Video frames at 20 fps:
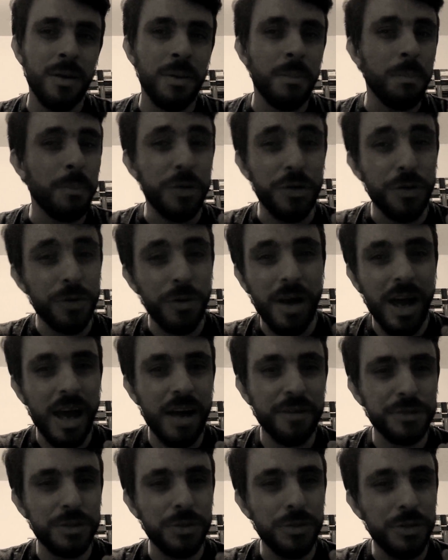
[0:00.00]
but you don't
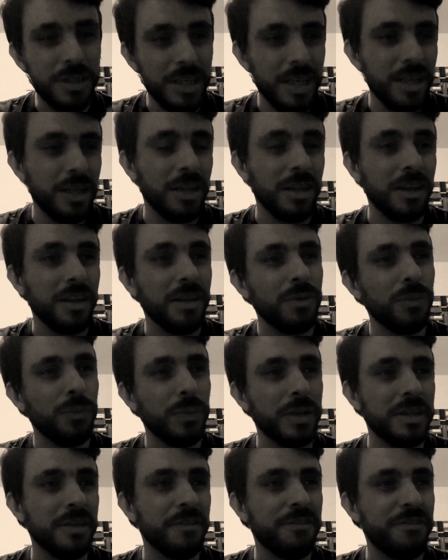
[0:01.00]
have to deal
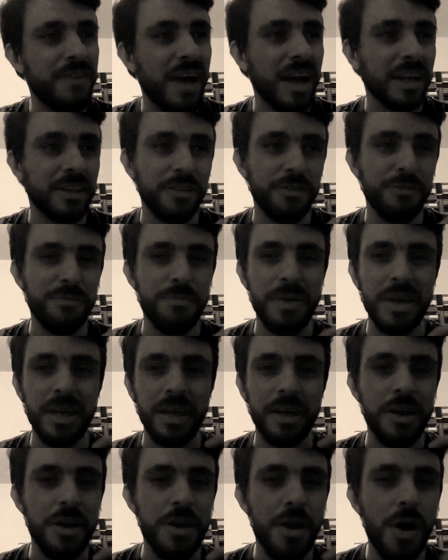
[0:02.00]
with the fact of
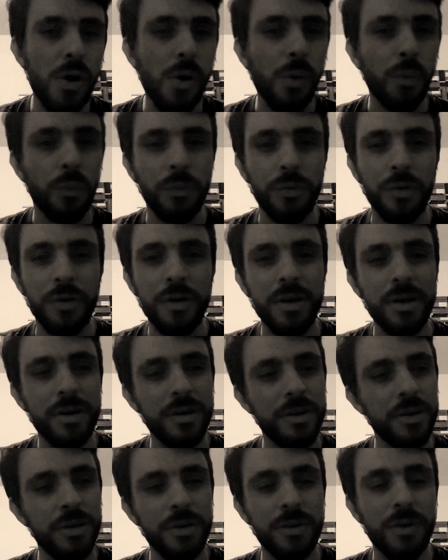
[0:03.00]
being known.
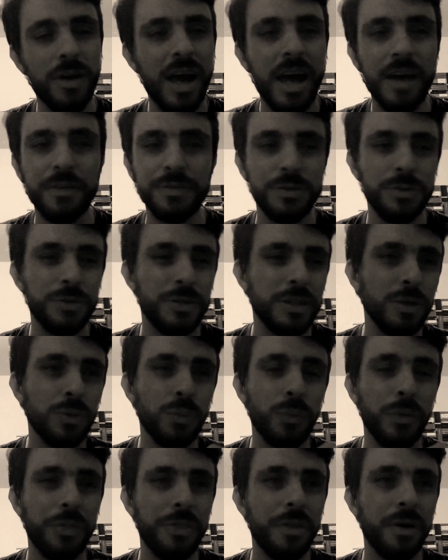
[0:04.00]
You don't have to deal
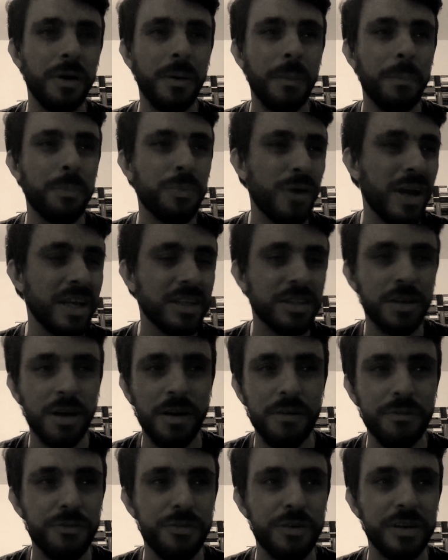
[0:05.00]
with the press
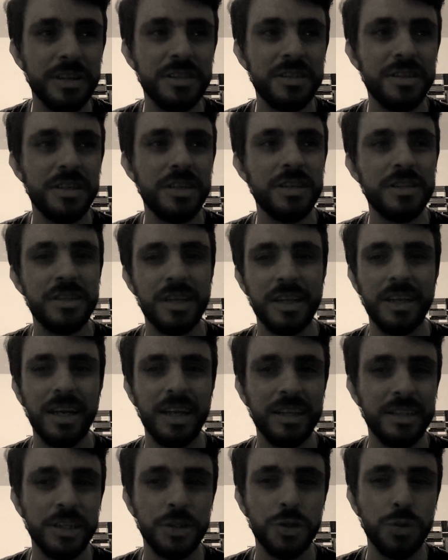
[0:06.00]
conferences
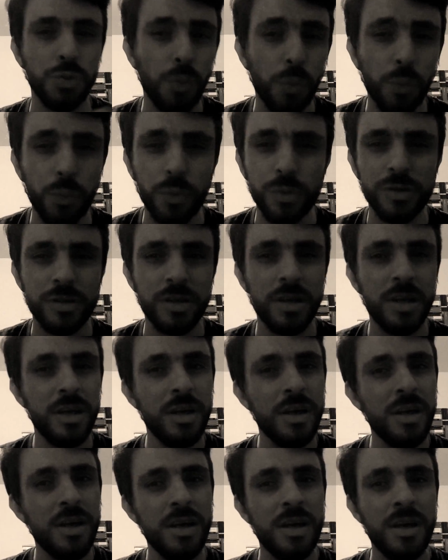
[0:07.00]
and the tours
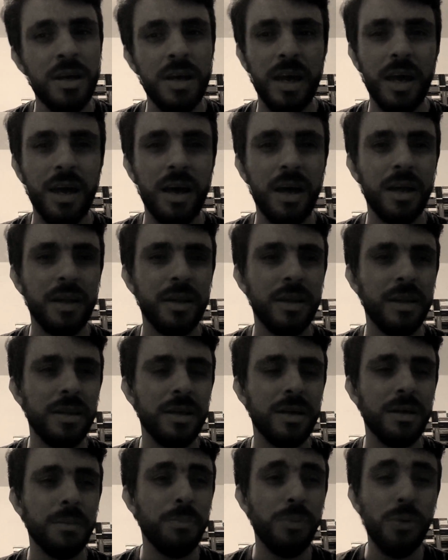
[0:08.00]
and
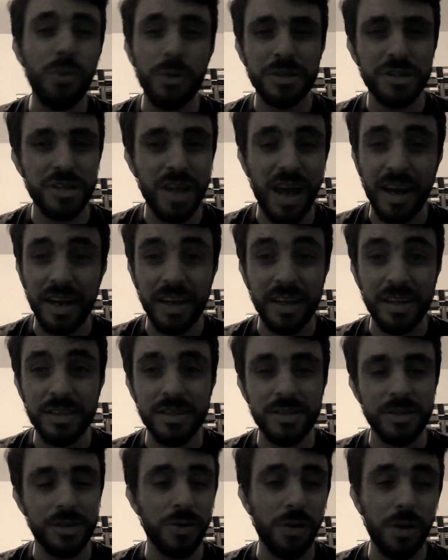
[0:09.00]
book
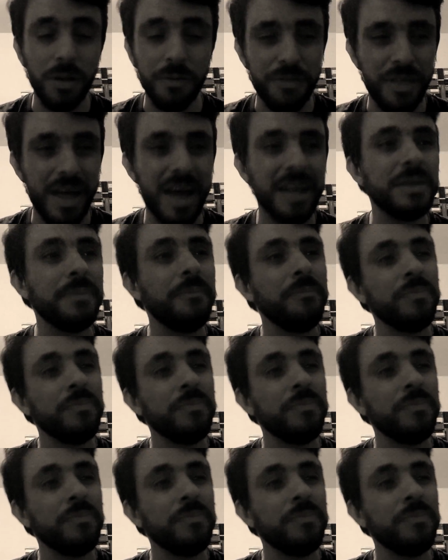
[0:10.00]
signings and all of that.